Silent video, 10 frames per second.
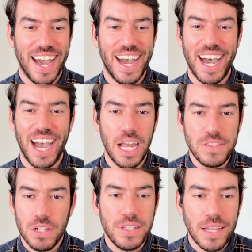
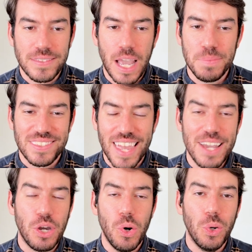Until next time,
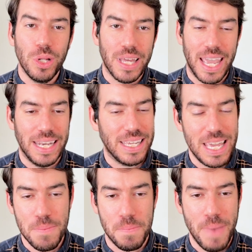stay cool and
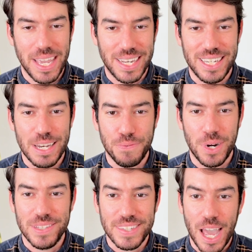keep making a
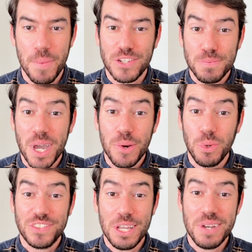difference. I'm Esteban.
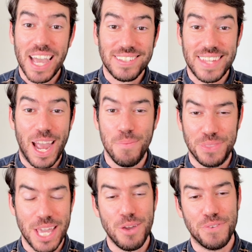We'll see you next time.
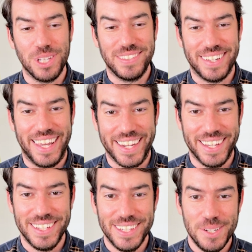Thank you for listening.